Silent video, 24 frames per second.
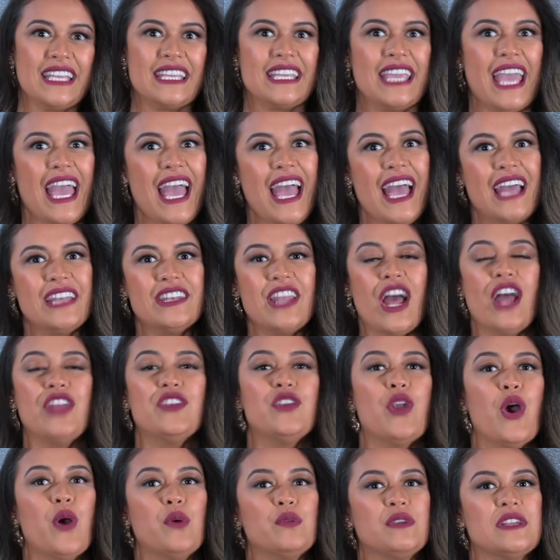Yeah, not
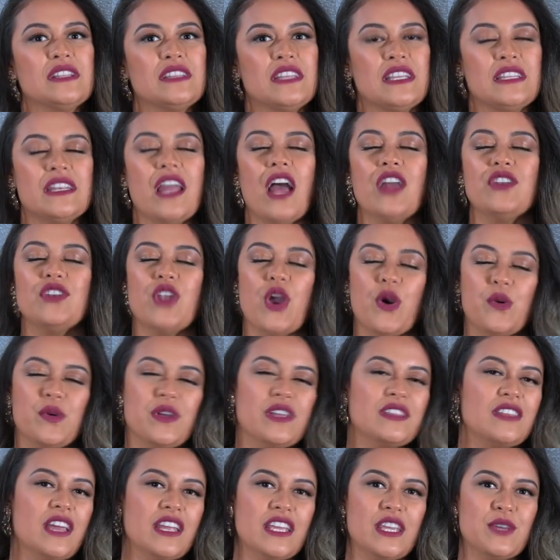knowing
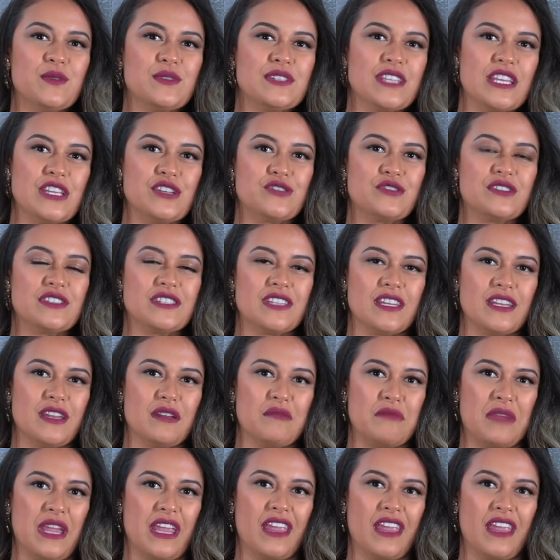that he was interested in